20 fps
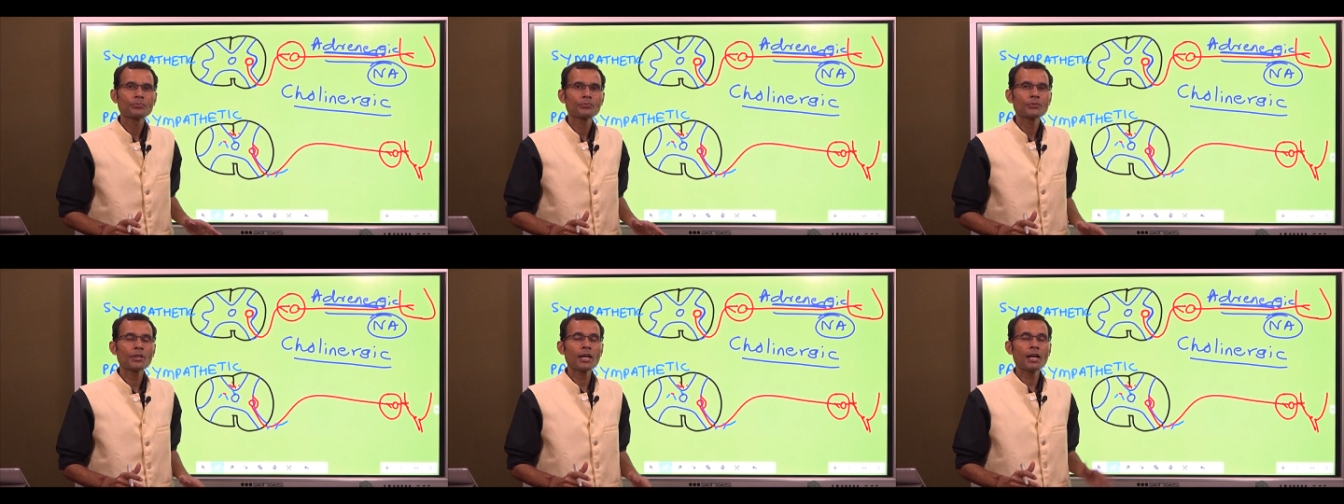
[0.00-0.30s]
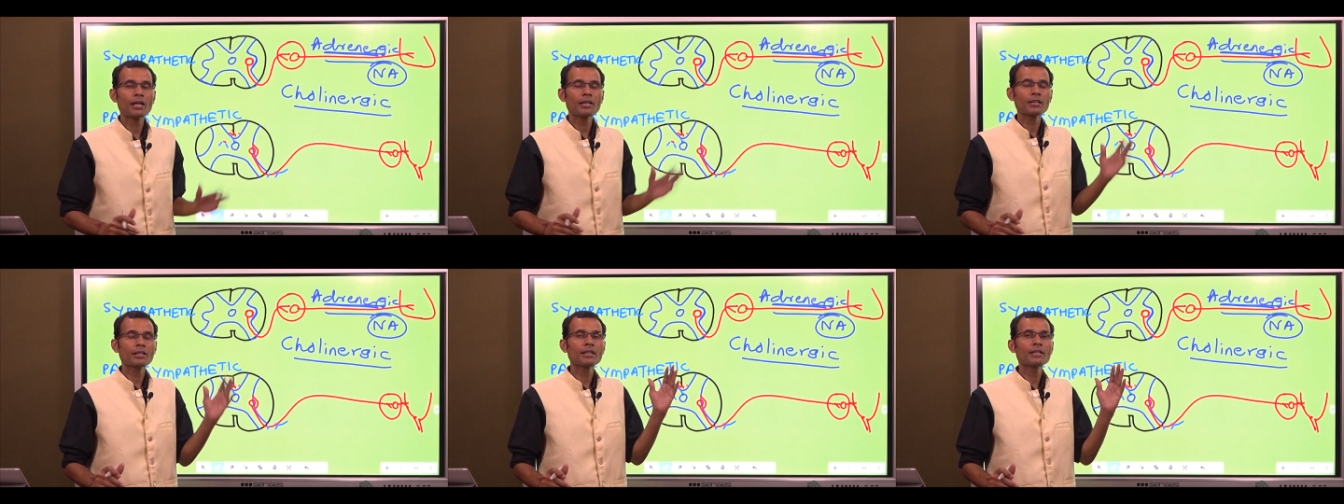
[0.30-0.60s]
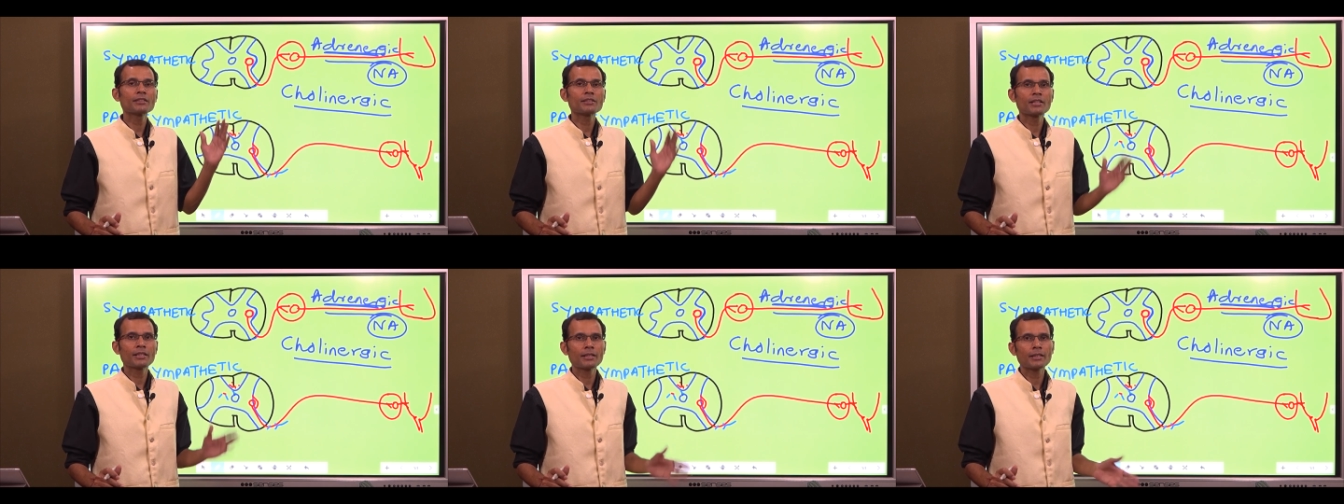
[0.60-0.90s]
they are
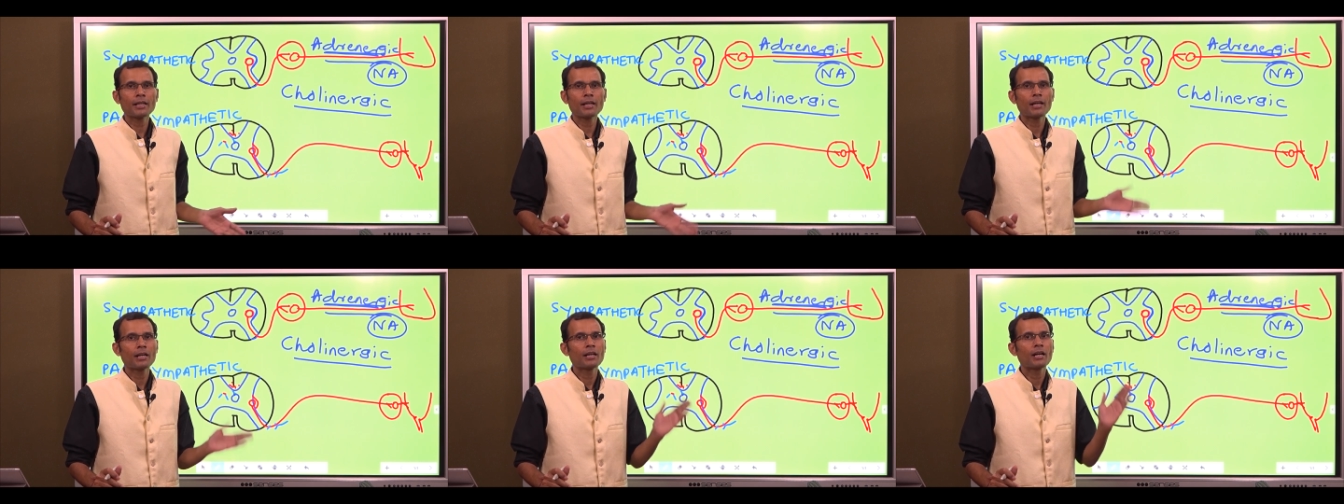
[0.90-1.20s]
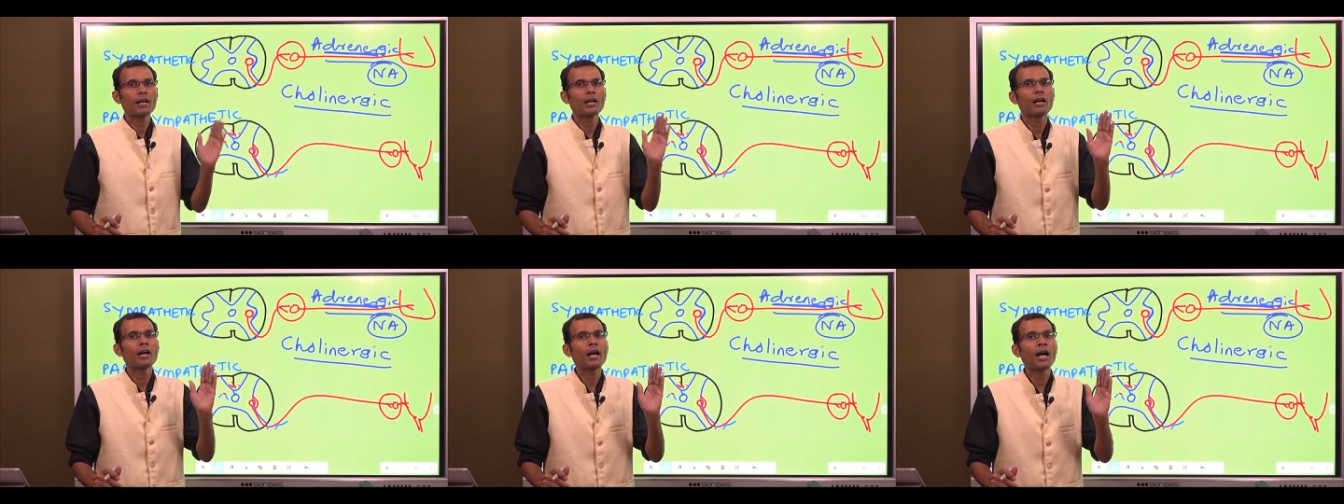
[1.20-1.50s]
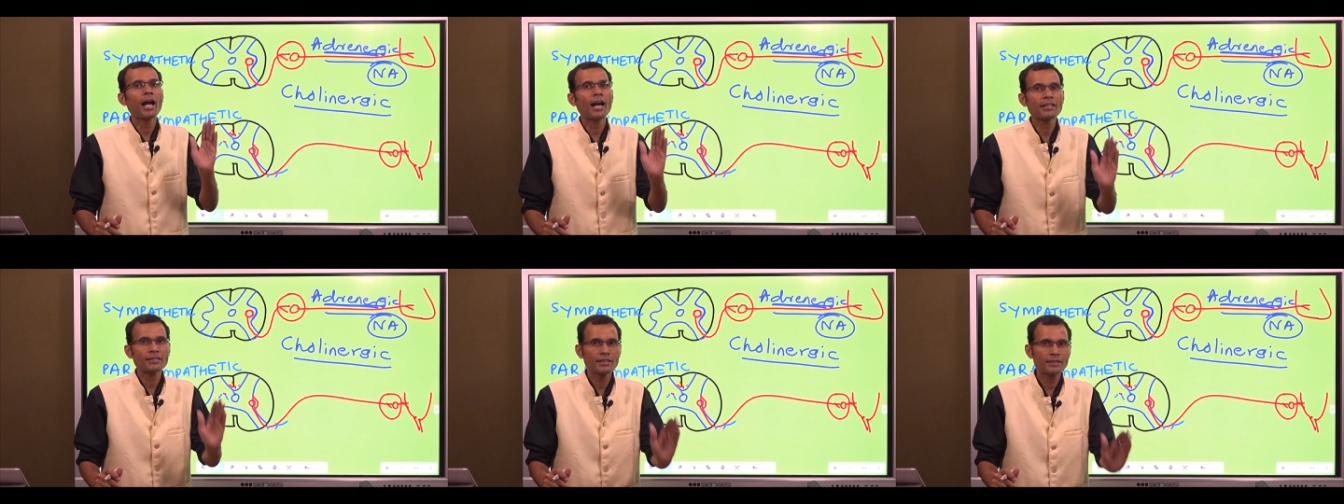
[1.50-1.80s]
releasing
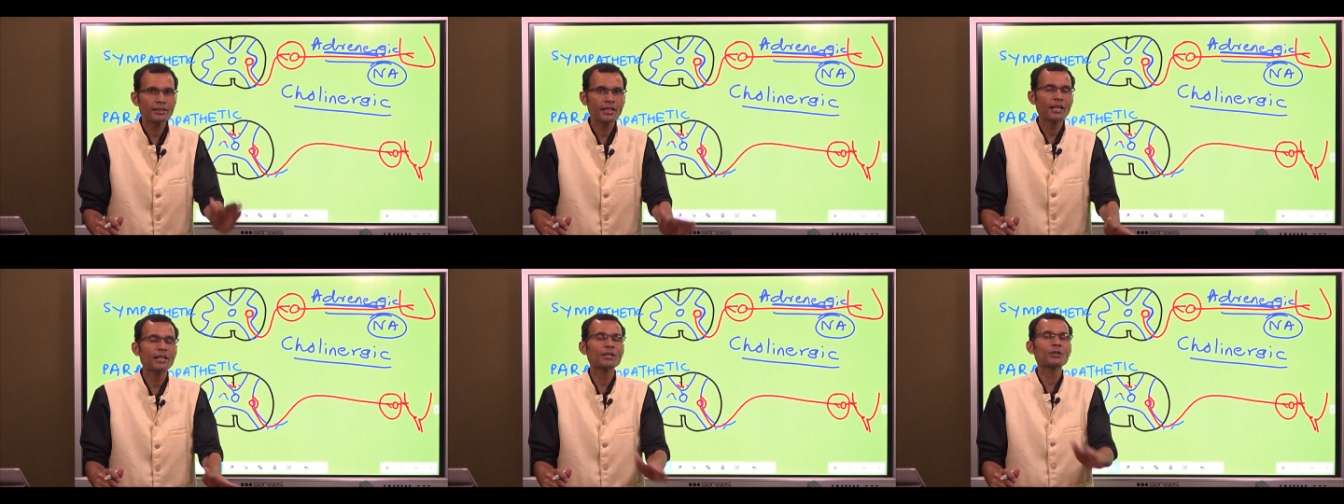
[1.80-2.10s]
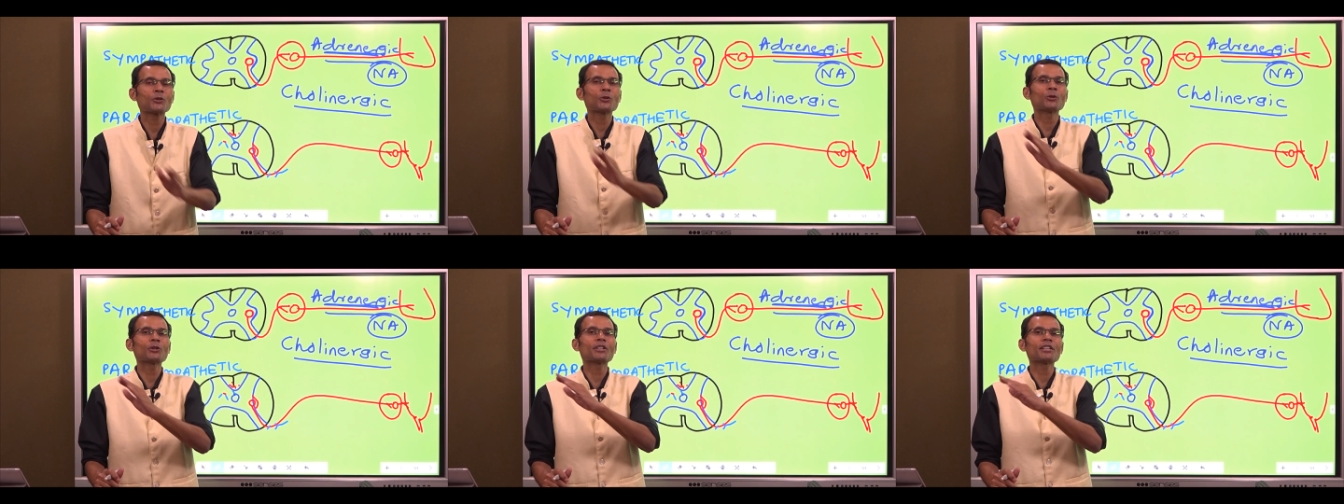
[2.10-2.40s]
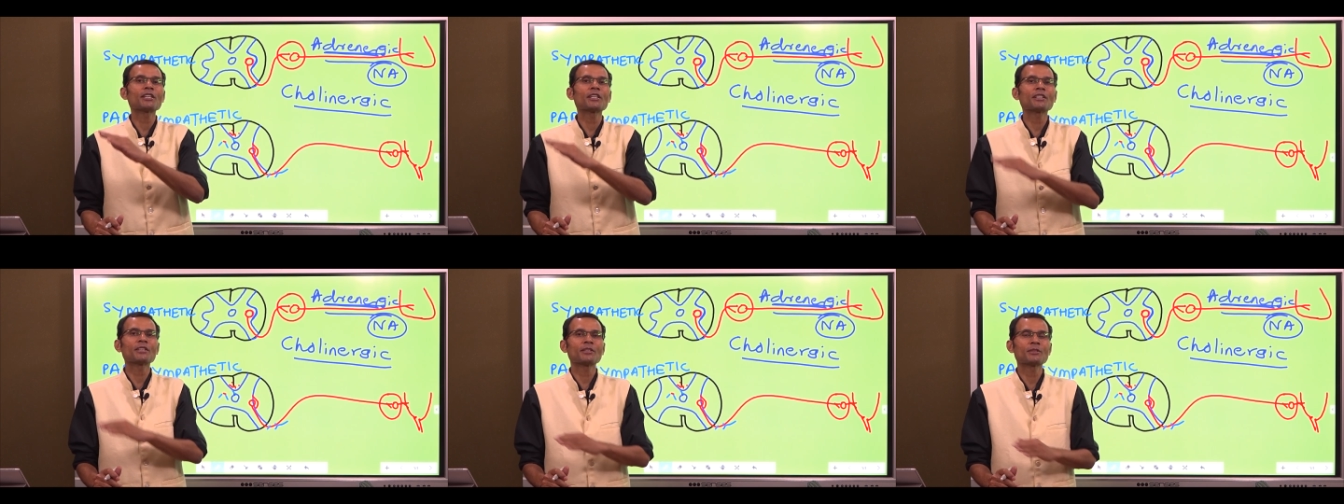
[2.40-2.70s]

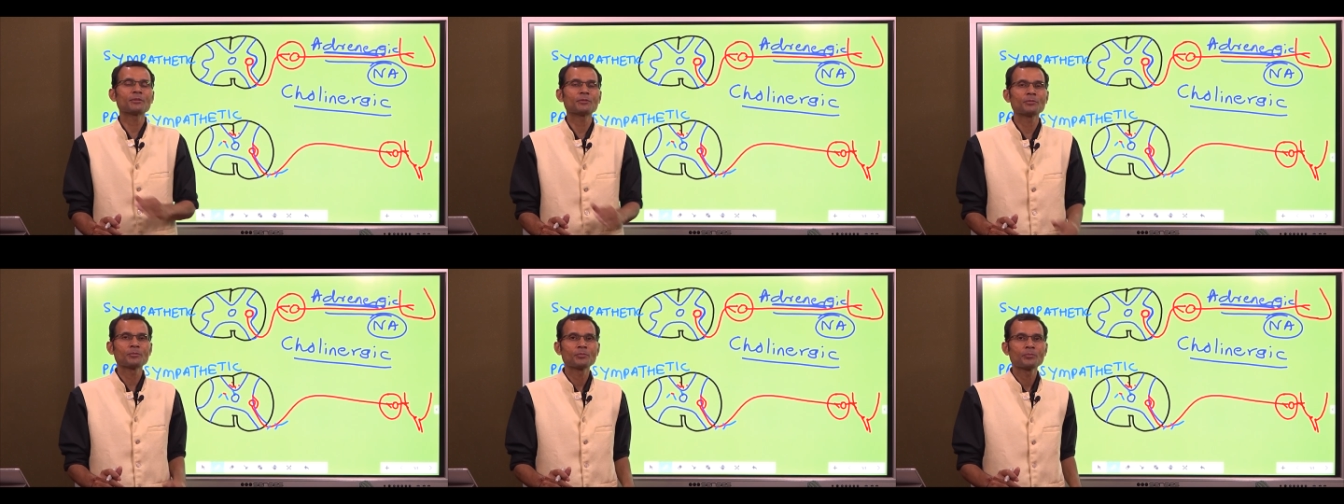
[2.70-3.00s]
acetylcholine.